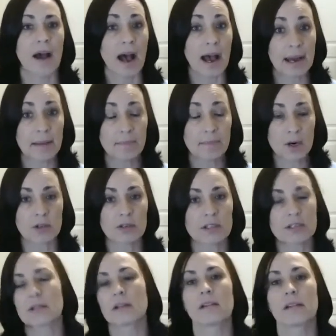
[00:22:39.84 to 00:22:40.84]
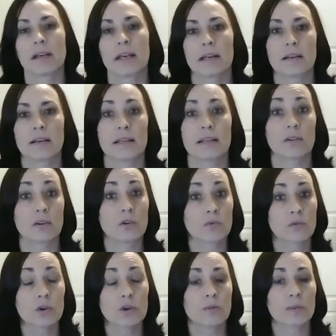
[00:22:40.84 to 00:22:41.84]
I personally in the
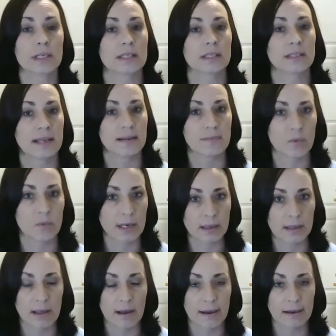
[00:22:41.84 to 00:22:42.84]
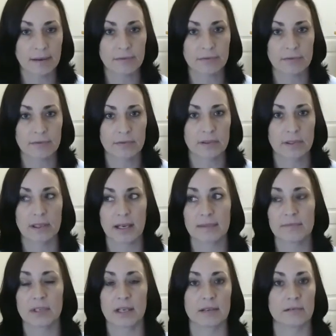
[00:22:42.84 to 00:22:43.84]
group can save one life, then
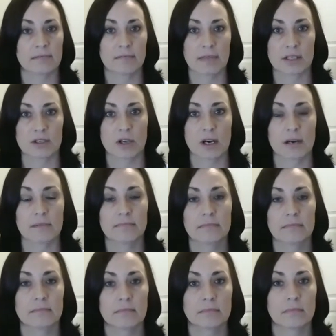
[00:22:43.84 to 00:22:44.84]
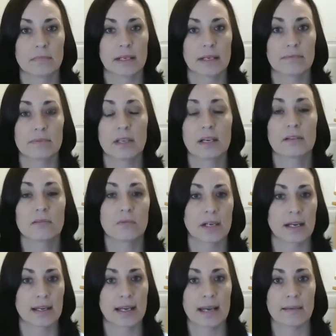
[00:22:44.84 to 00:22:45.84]
I've done my job. Yeah. I've done what
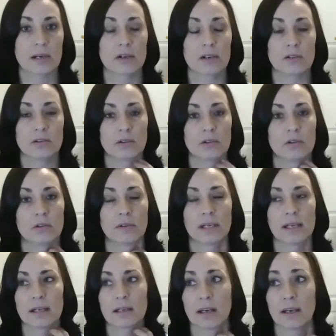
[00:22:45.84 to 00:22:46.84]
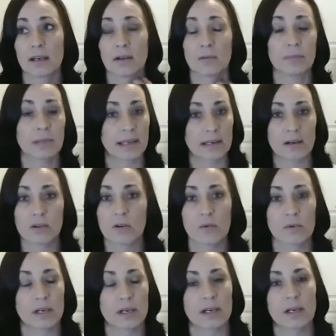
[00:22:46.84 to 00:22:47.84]
I came here to do, and I don't plan on
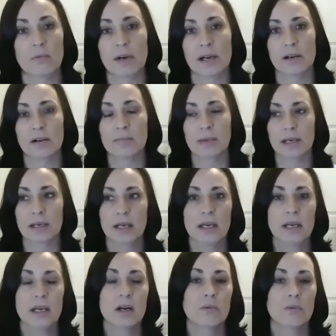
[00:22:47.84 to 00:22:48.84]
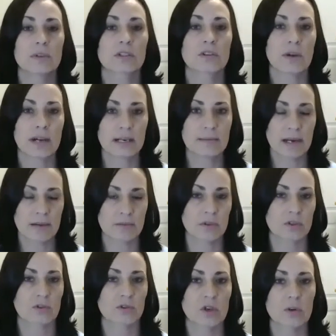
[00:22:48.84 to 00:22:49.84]
going anywhere. But what's great about
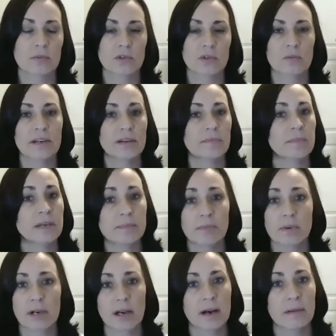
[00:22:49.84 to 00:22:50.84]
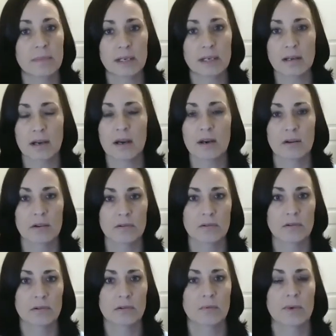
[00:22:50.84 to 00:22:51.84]
this group is we have people come and
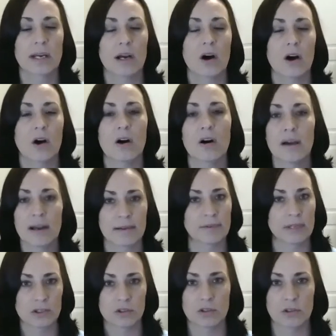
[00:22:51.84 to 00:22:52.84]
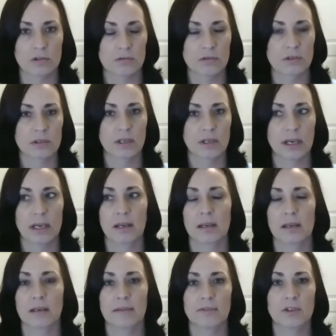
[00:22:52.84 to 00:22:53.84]
go. We all have issues.
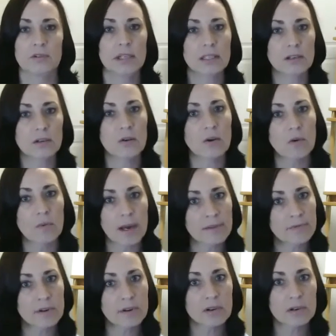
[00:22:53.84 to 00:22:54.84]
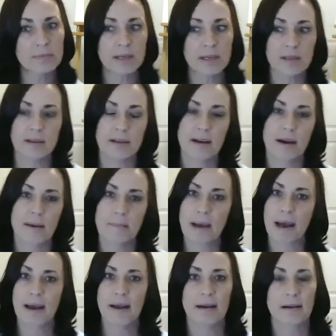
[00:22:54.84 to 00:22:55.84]
And if you need to go away for a little bit, you come
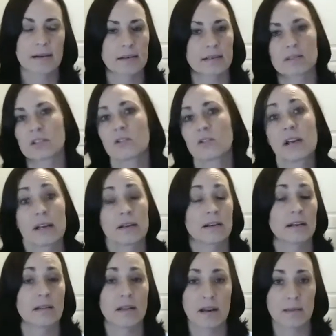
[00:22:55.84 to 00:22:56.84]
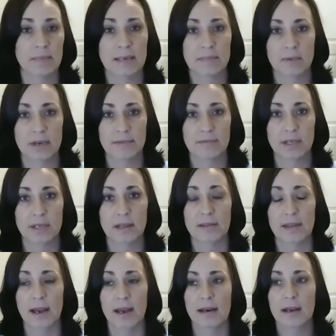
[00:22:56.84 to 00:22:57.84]
back, it's great. And a lot of people have done
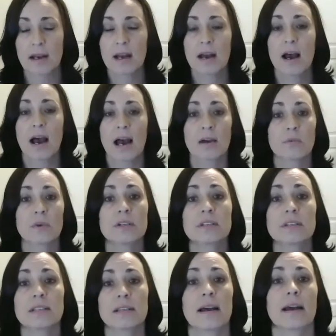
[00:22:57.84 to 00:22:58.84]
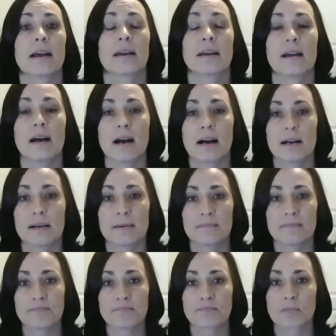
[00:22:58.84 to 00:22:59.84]
that. I will say,
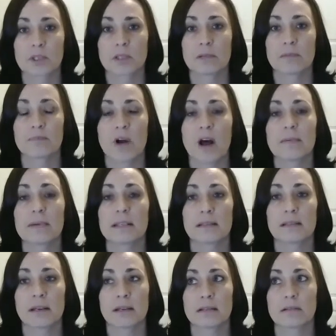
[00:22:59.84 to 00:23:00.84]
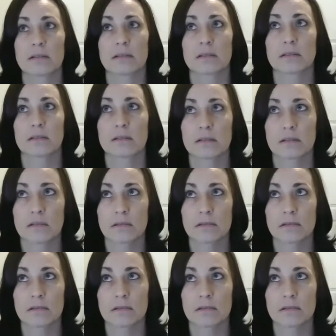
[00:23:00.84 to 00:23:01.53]
probably since